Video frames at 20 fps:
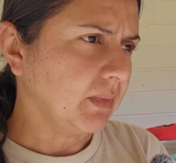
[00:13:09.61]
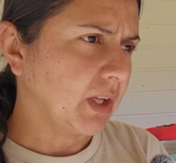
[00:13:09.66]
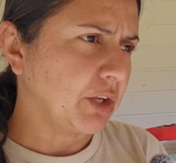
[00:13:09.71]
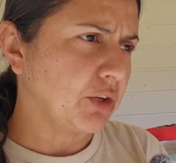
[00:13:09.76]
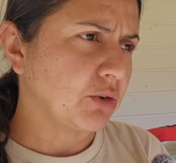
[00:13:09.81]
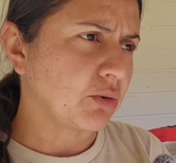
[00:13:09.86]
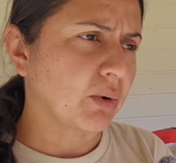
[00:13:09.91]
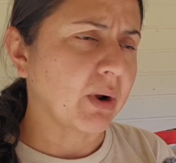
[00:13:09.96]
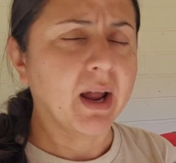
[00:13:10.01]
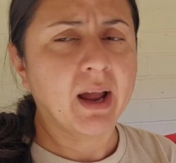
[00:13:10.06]

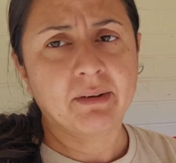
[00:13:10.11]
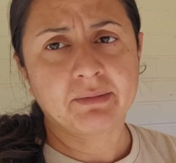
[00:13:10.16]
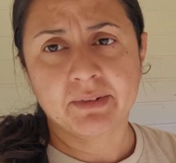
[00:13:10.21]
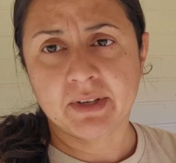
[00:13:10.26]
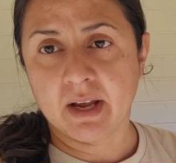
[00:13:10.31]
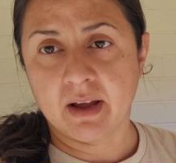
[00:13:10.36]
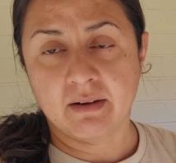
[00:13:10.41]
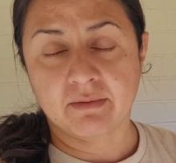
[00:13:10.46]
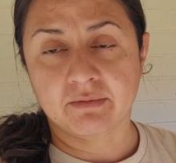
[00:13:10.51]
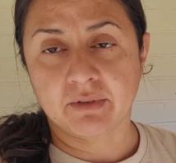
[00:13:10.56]
You don't have to
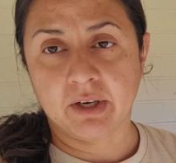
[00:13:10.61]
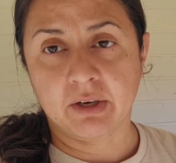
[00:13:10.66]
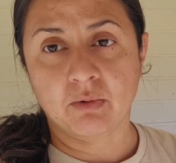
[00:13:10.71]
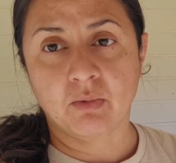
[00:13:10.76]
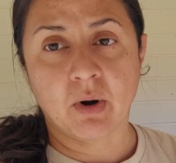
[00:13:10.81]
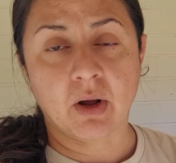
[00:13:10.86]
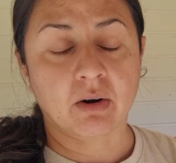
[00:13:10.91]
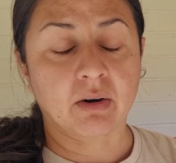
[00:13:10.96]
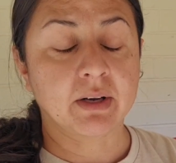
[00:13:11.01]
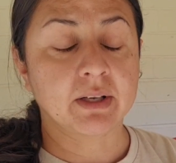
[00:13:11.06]
have
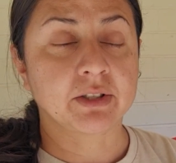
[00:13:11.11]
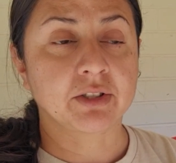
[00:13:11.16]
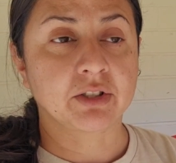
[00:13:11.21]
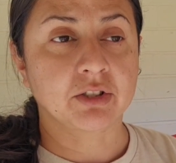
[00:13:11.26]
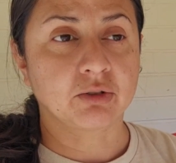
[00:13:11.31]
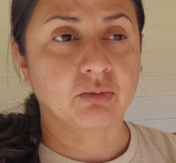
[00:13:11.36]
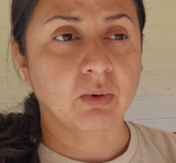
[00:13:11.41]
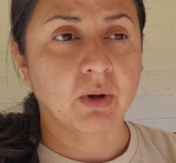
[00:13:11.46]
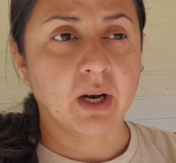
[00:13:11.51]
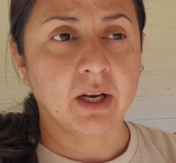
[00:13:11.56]
rainwater. It's
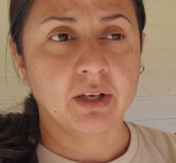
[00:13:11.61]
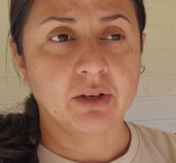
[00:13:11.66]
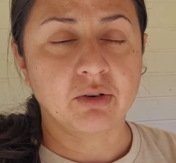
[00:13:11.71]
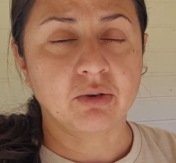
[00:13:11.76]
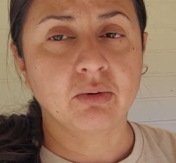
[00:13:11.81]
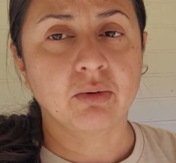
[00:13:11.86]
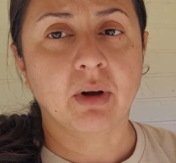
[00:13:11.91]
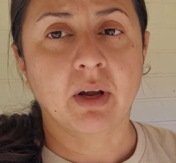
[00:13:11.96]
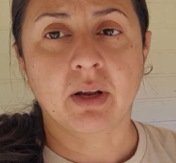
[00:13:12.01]
just what I do.